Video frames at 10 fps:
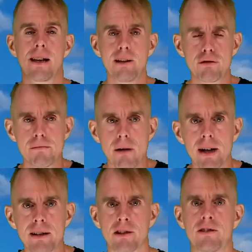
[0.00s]
let's
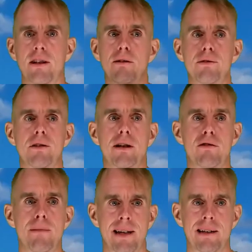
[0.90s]
remind ourselves
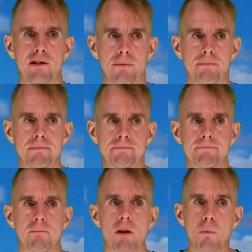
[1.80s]
of a mechanism.
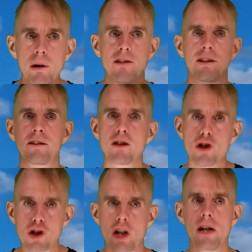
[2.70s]
We said that
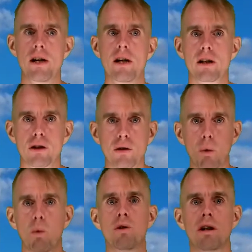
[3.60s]
shear can
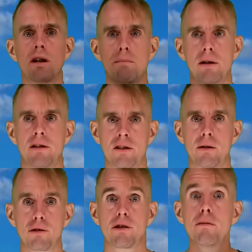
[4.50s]
order
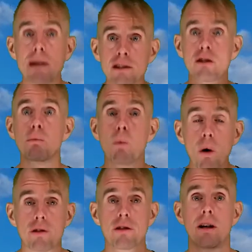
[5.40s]
particles. No matter
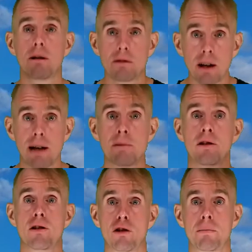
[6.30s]
what
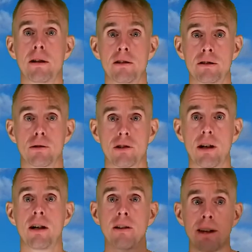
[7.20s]
diameter those particles
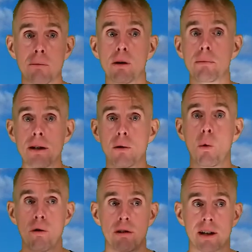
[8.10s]
are, there will be an
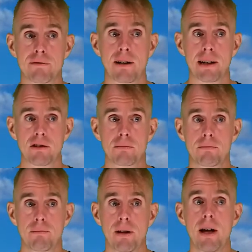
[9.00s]
ordering effect.
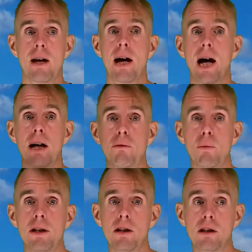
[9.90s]
And
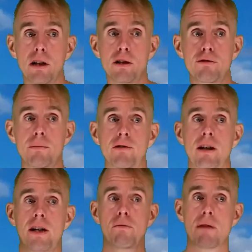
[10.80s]
we can go from,
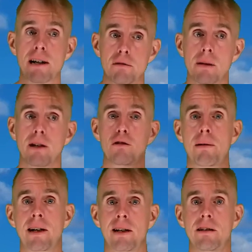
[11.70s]
say, random close
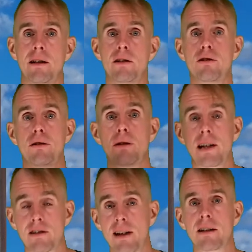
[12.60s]
packing to
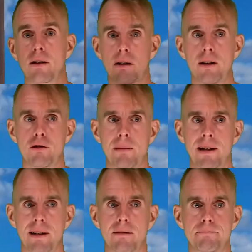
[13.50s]
hexagonal close
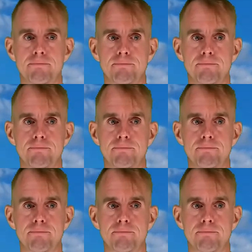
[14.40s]
packing.